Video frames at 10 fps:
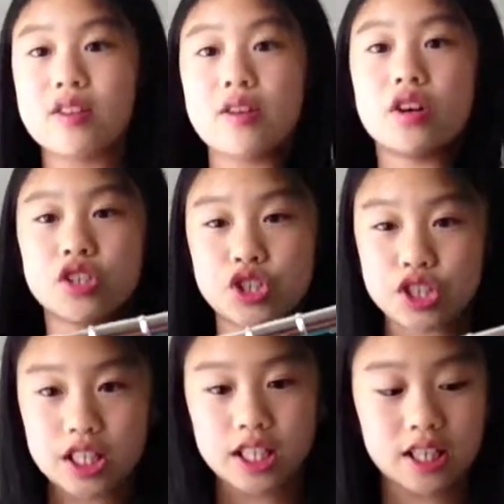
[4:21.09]
So
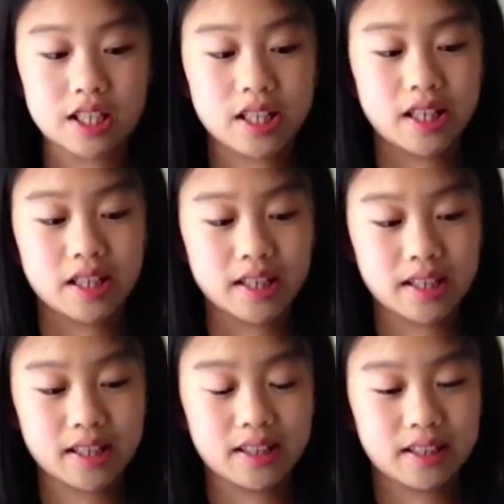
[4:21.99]

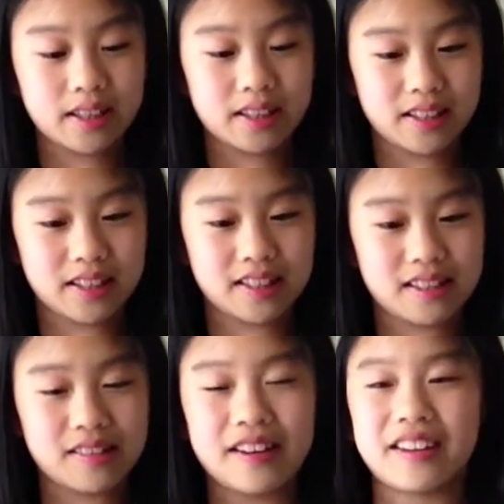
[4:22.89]

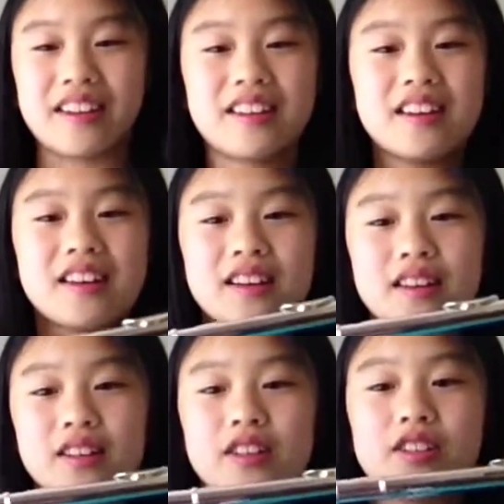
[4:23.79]
G, uh,
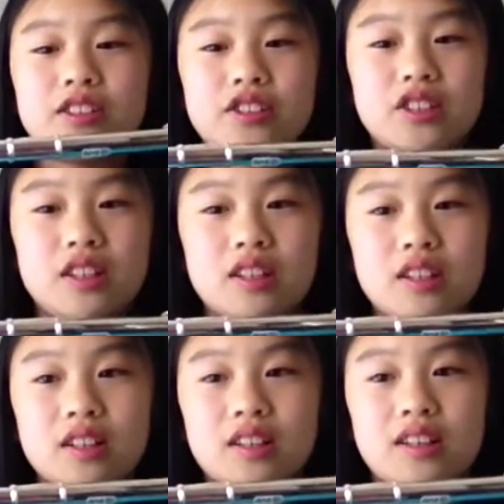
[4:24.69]

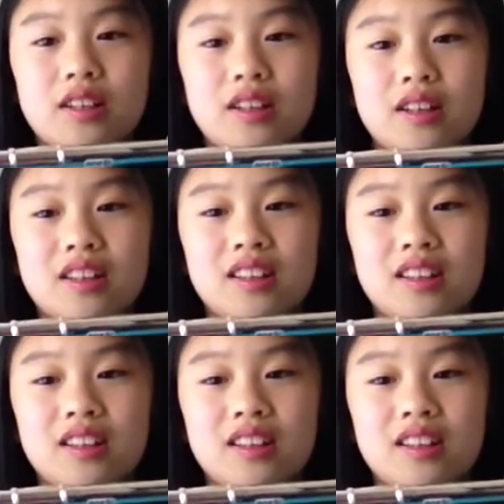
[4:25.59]
G,